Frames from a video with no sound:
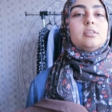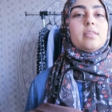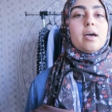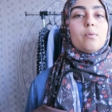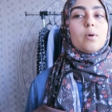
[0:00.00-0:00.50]
so
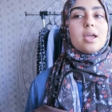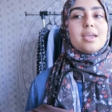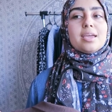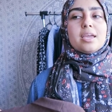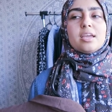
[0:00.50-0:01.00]
that way
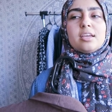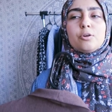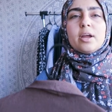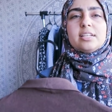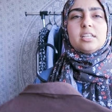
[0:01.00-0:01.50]
it
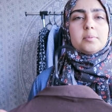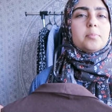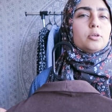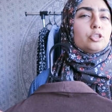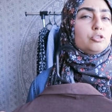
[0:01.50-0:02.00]
creates a little
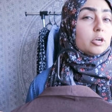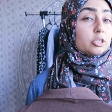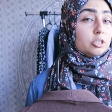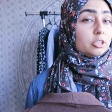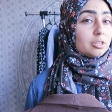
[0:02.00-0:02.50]
bit more
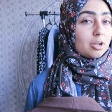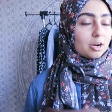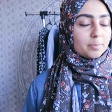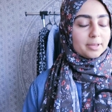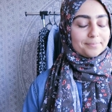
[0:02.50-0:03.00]
structure to the
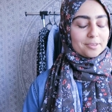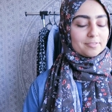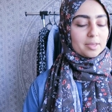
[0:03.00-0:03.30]
garment.